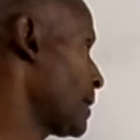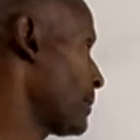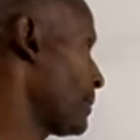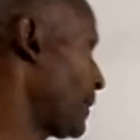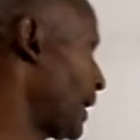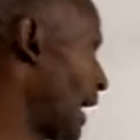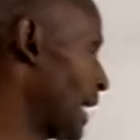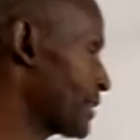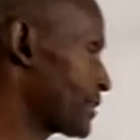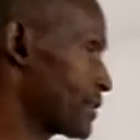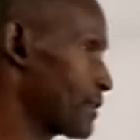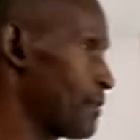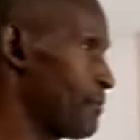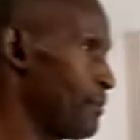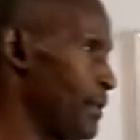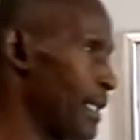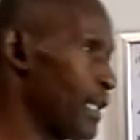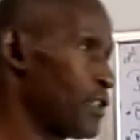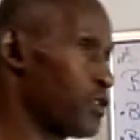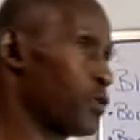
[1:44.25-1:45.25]
That's the
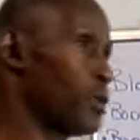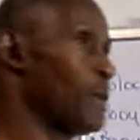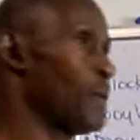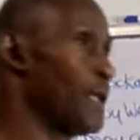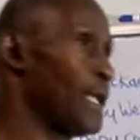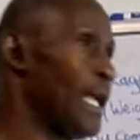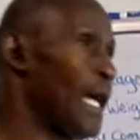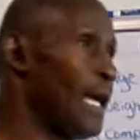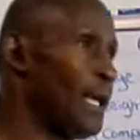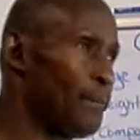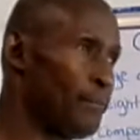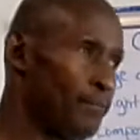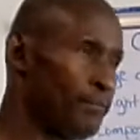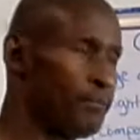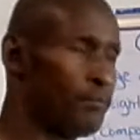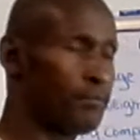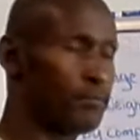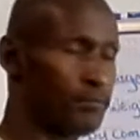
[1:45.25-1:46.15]
biggest one that I